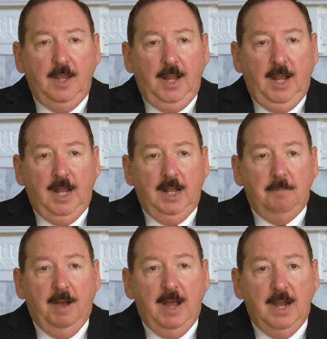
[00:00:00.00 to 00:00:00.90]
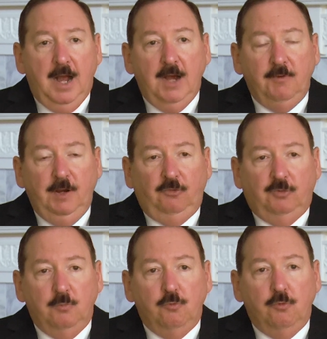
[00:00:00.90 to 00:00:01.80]
And by hiring
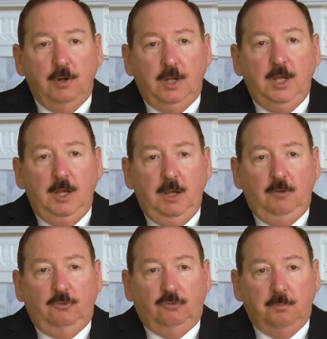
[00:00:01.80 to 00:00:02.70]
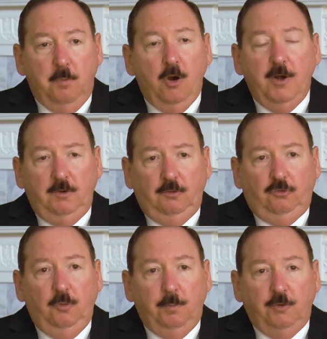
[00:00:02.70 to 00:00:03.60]
some really smart,
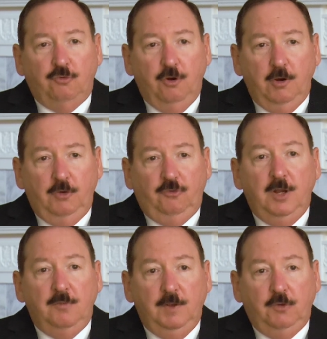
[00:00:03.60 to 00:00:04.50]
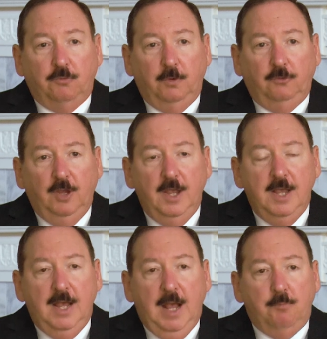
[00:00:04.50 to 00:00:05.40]
supercharged individuals
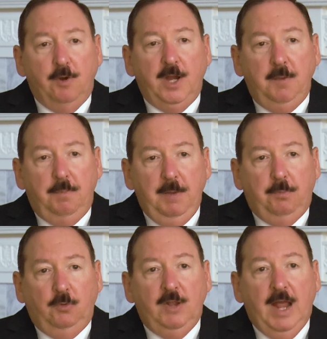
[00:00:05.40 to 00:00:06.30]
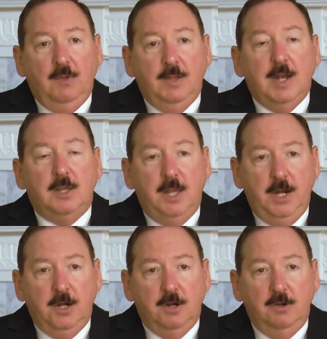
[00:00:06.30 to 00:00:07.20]
and bringing people down that
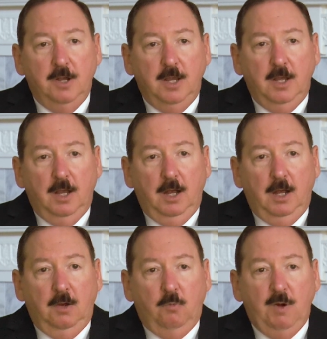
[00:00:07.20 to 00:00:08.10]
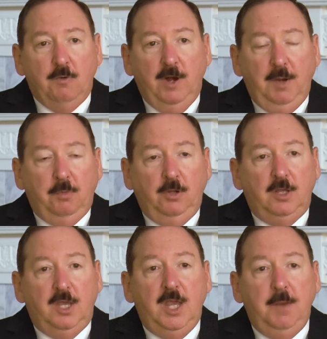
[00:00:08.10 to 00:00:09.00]
cared, we were able
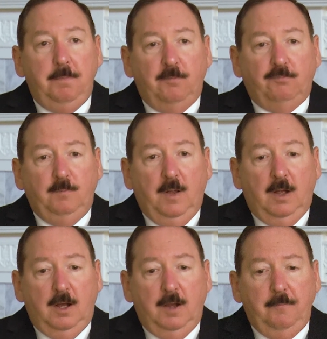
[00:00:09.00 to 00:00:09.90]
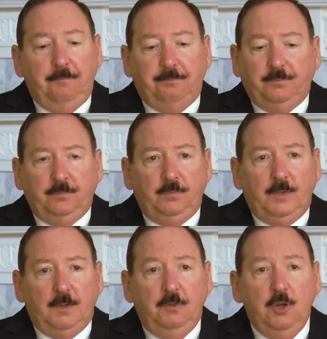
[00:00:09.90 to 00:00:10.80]
to keep
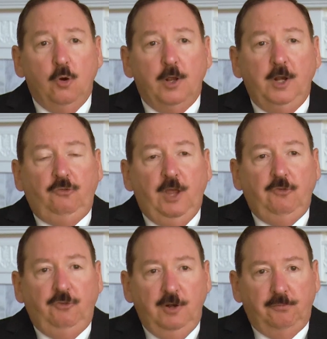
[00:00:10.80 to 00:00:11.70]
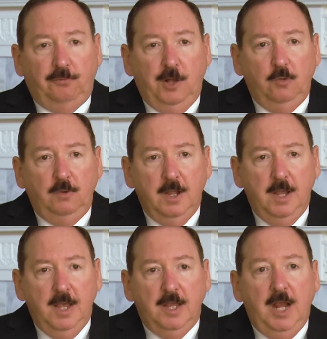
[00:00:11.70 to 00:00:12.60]
the organization afloat,
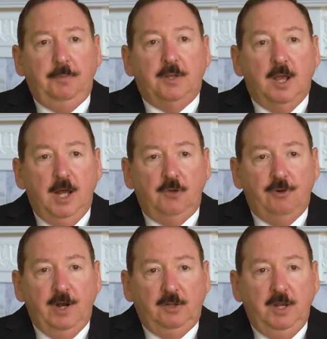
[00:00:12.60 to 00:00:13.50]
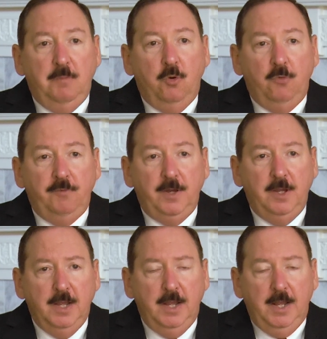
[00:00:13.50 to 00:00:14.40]
keep the contracting
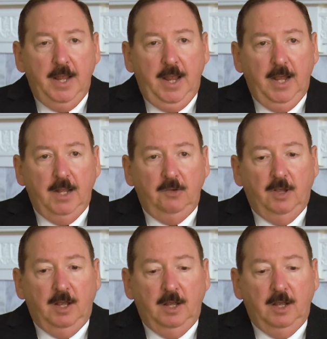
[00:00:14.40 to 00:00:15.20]
moving, and